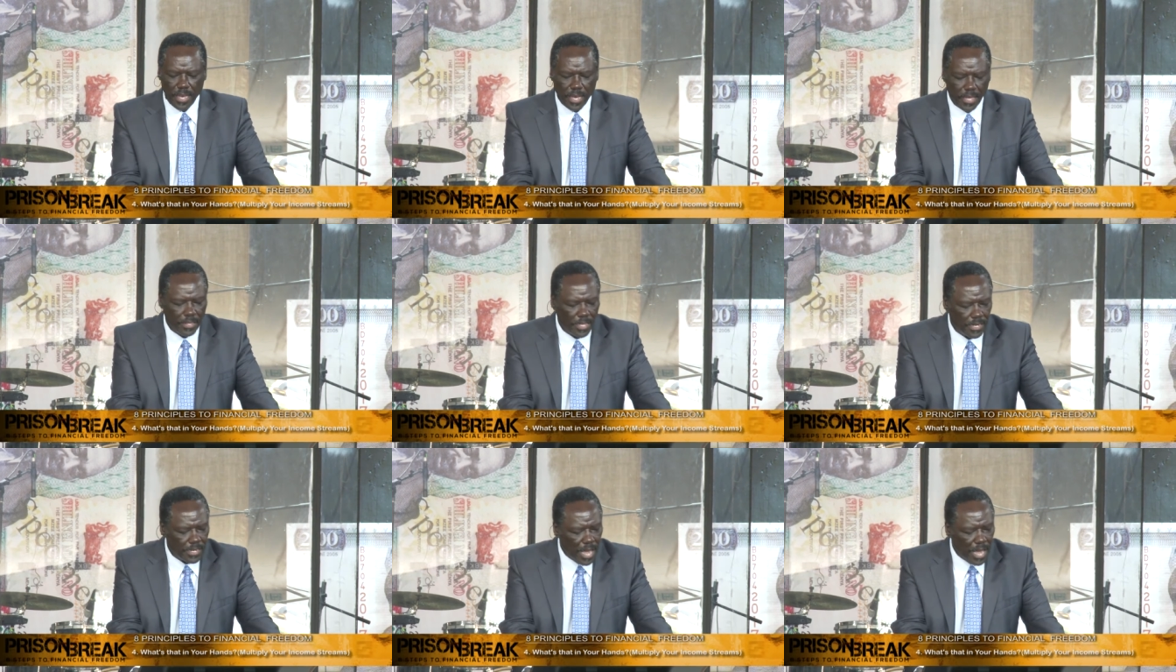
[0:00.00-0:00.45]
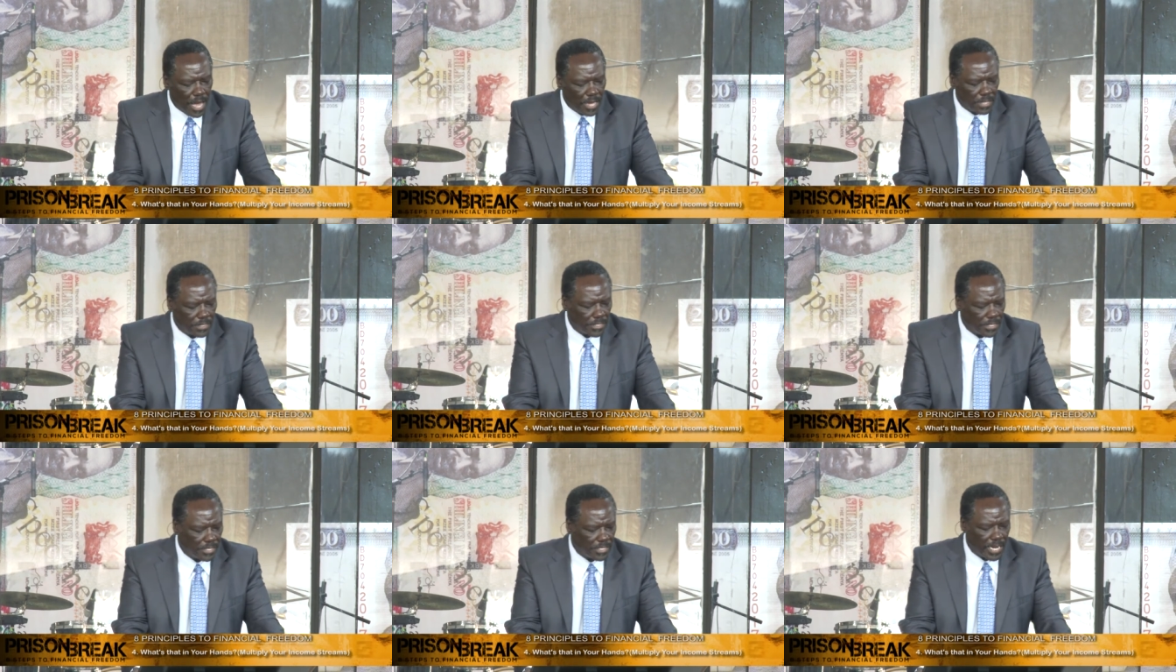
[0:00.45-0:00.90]
And then
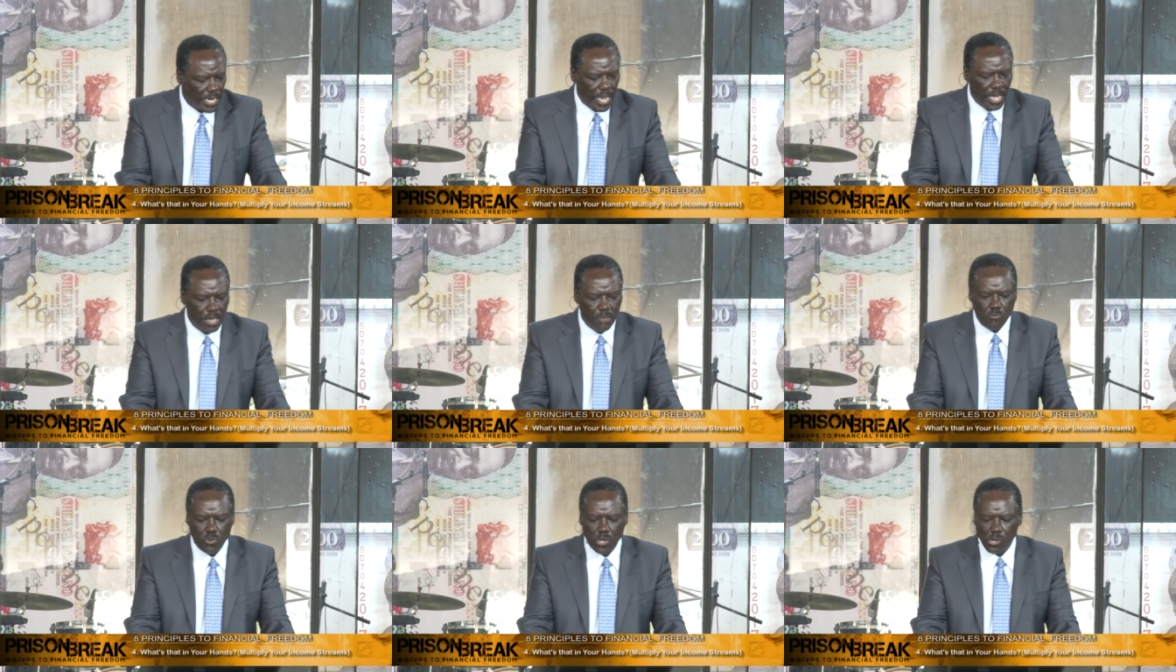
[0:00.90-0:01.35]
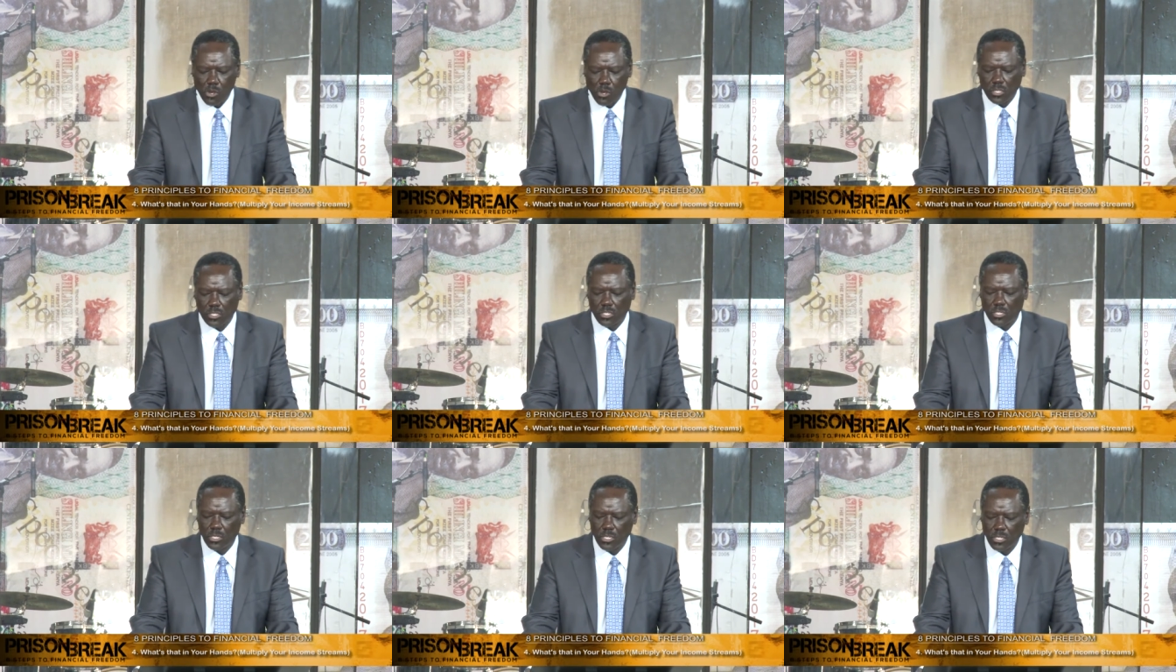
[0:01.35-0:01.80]
last time we
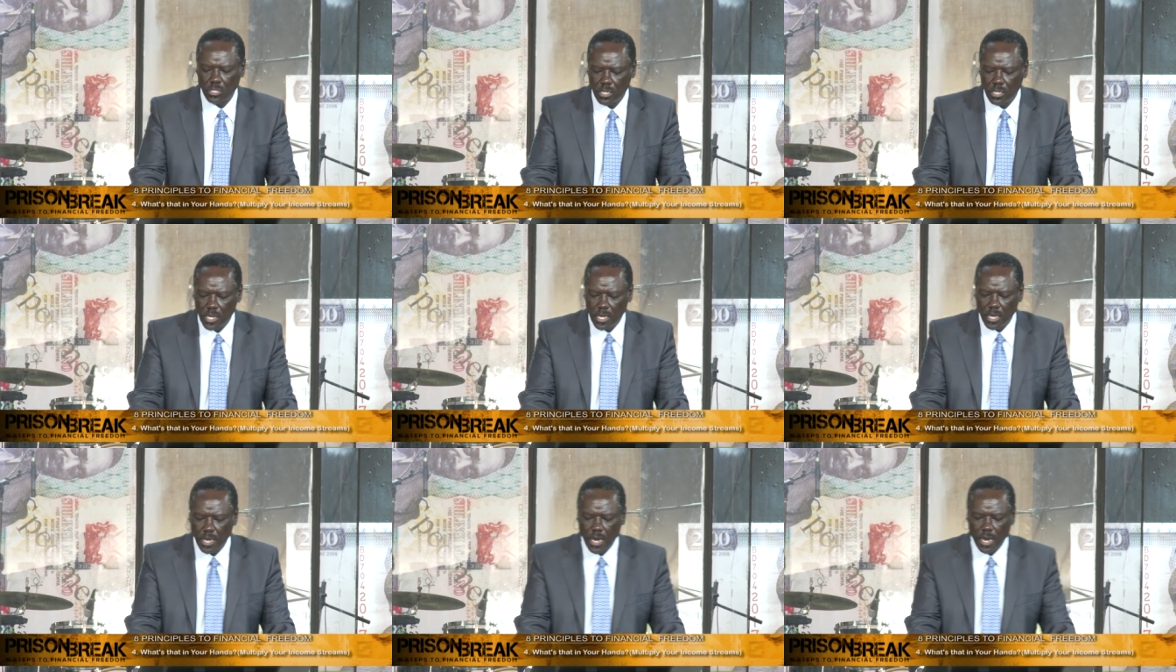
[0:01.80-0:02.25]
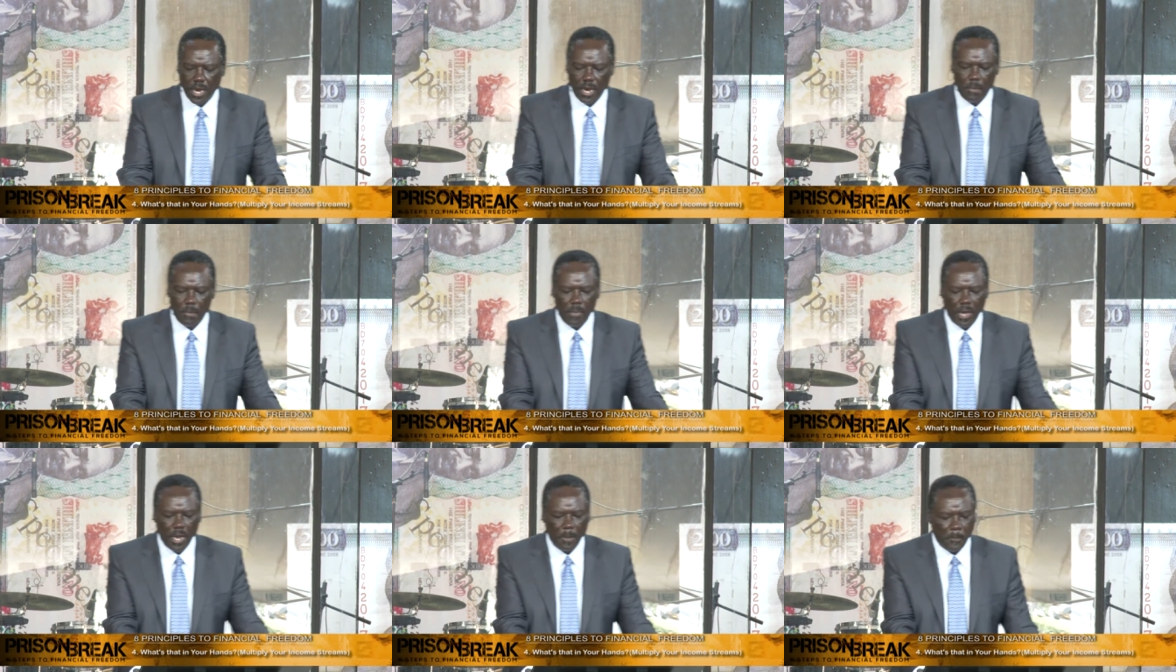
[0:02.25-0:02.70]
looked
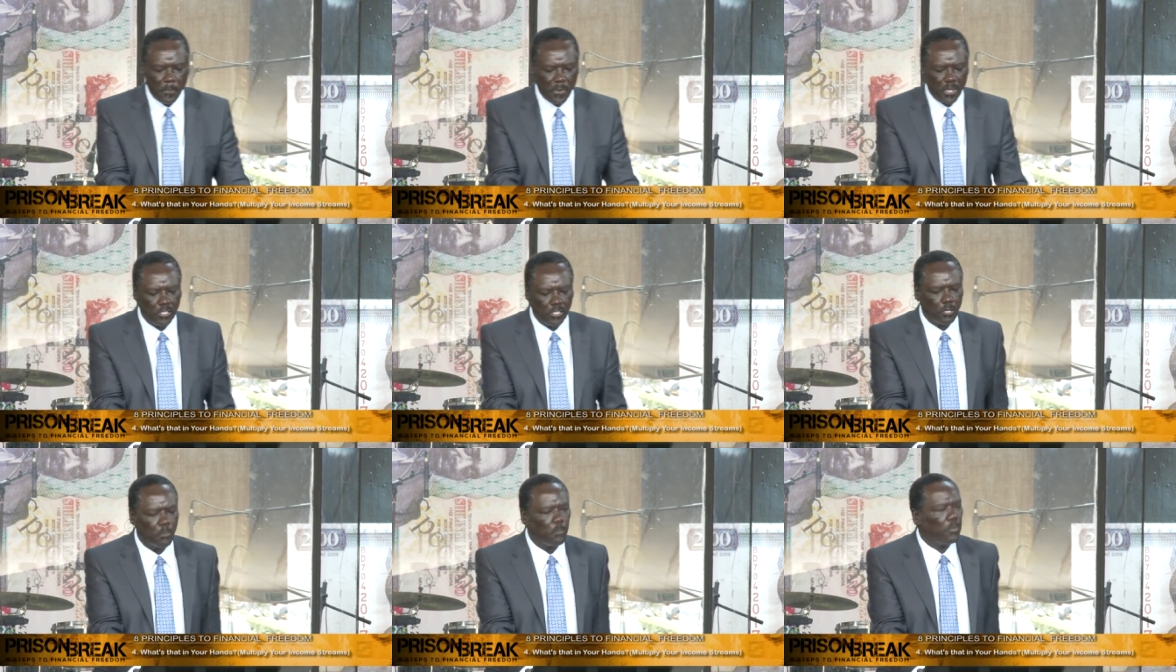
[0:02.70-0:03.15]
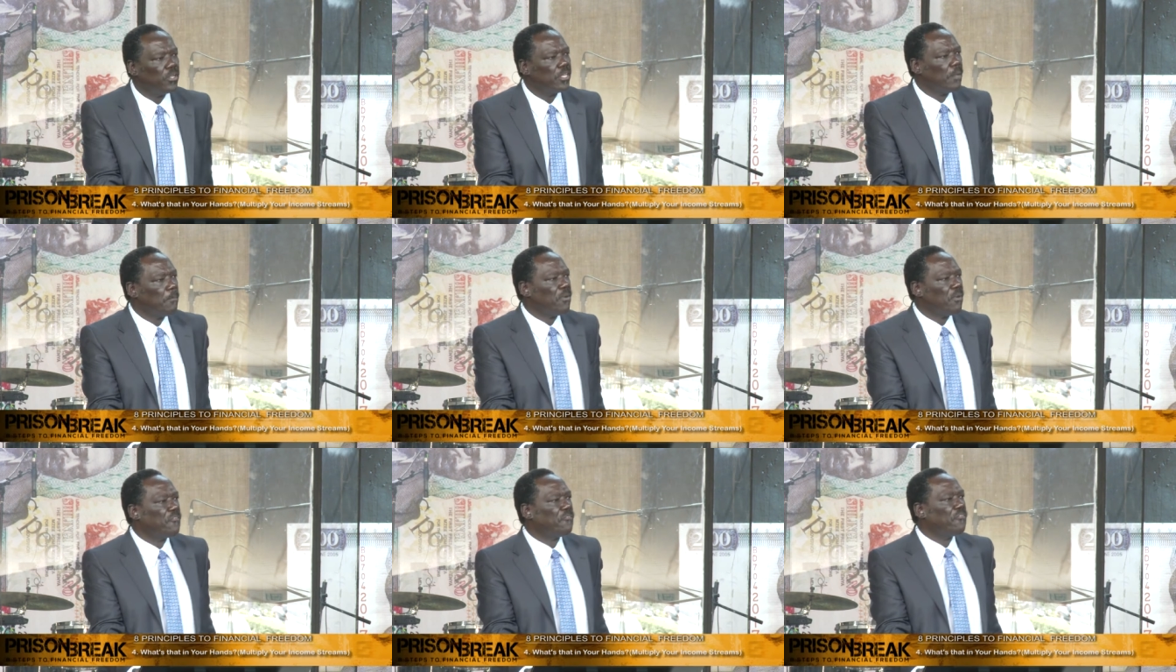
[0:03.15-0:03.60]
at principle
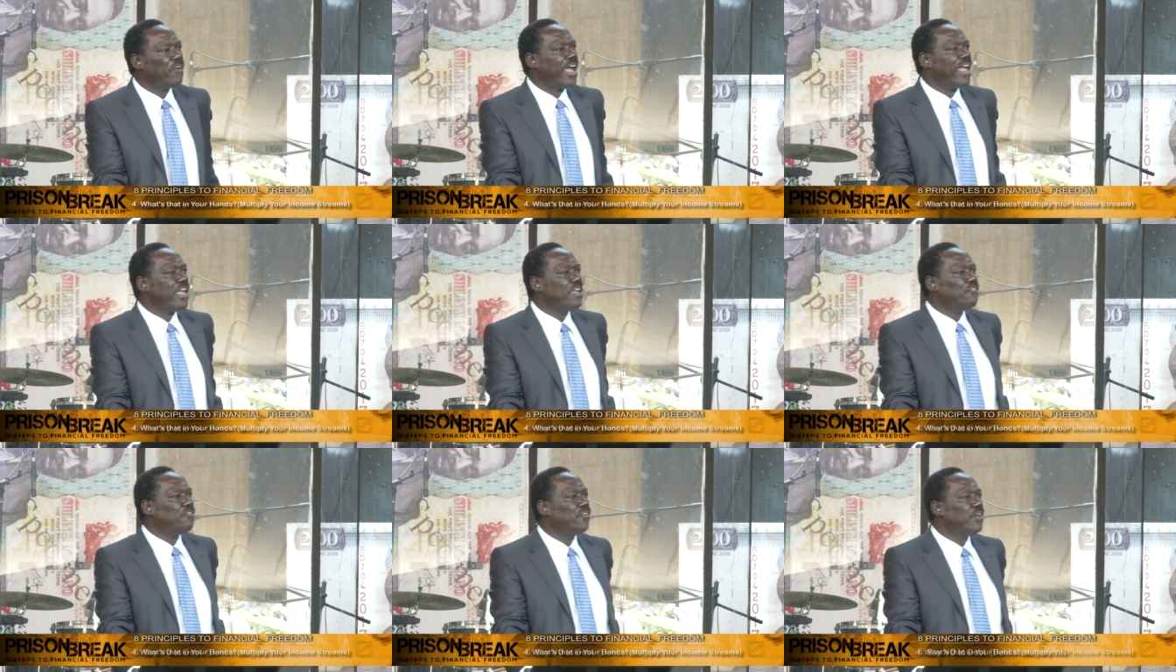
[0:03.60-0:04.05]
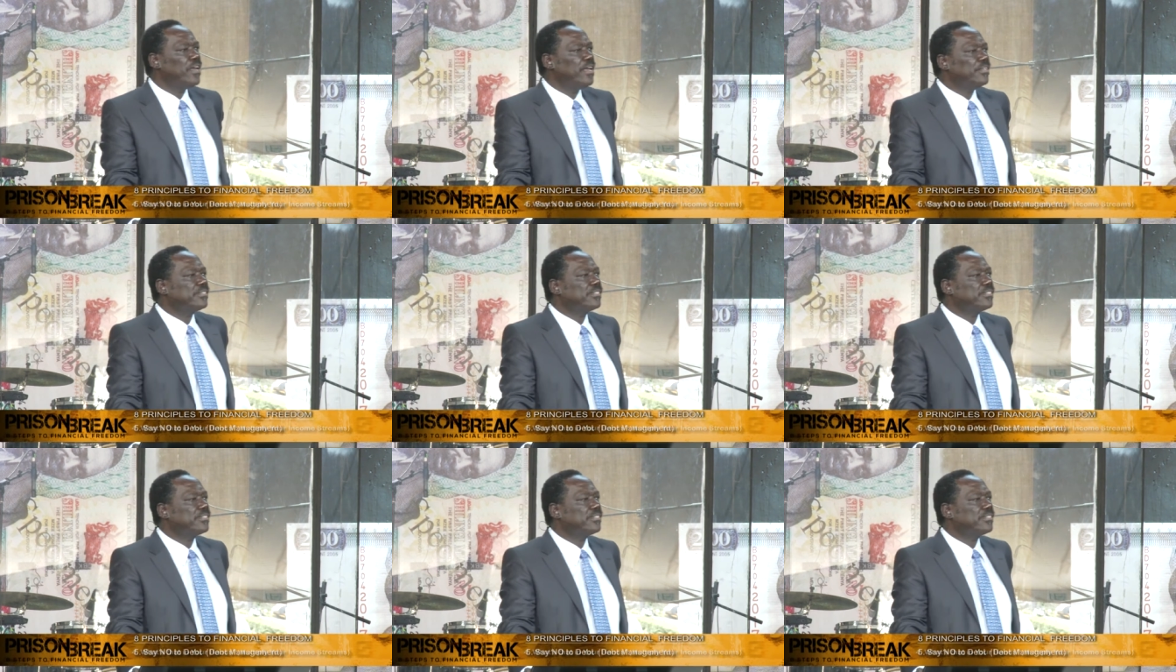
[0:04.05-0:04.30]
number 5,